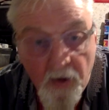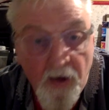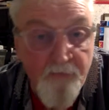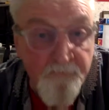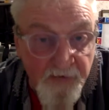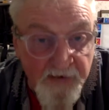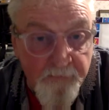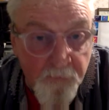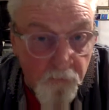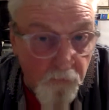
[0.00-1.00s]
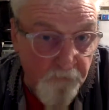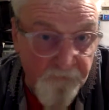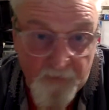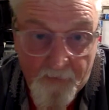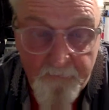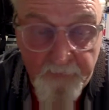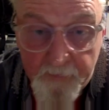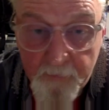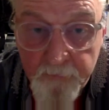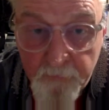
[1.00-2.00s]
and people, or some
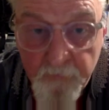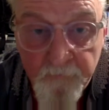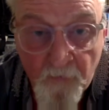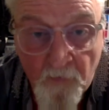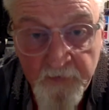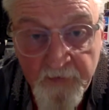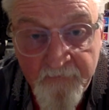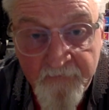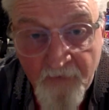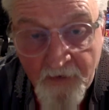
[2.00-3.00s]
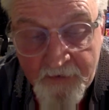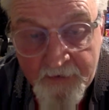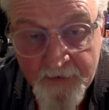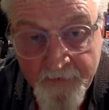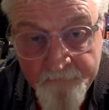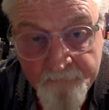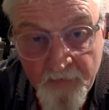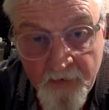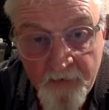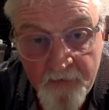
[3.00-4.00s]
people, do find it funny.
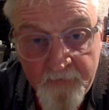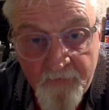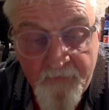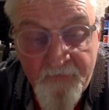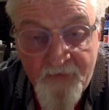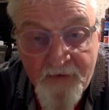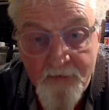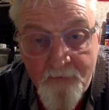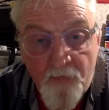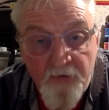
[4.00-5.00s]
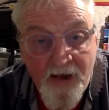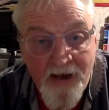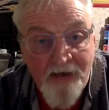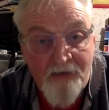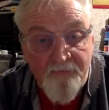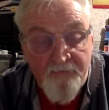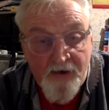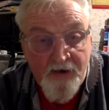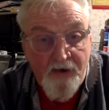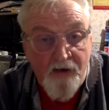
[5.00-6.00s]
So if there's anybody out
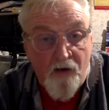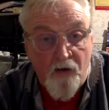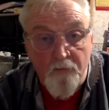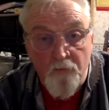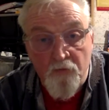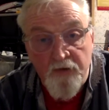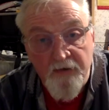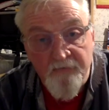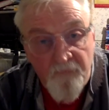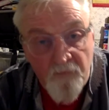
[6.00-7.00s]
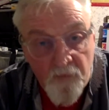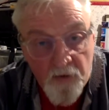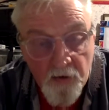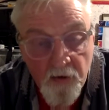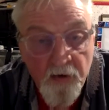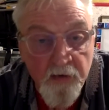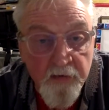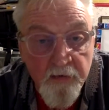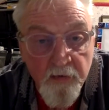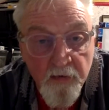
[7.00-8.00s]
there, I'm looking for work,
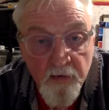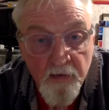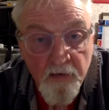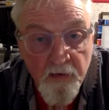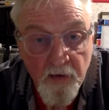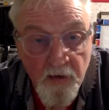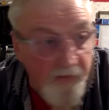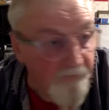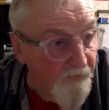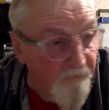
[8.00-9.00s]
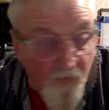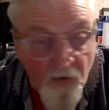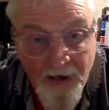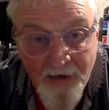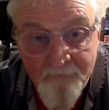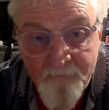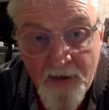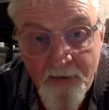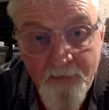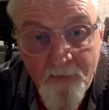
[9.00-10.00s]
even if I have
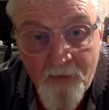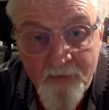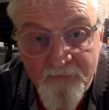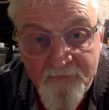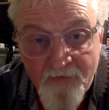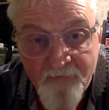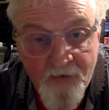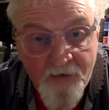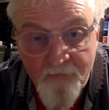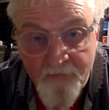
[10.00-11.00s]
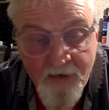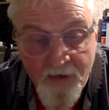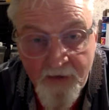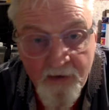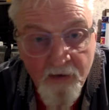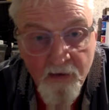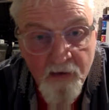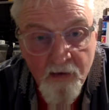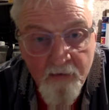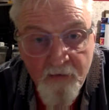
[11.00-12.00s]
maybe 700, get it,
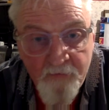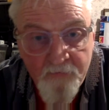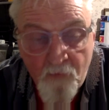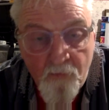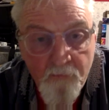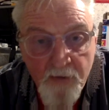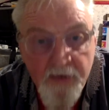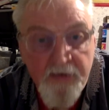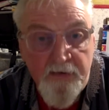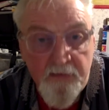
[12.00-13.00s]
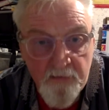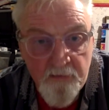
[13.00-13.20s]
that's not me.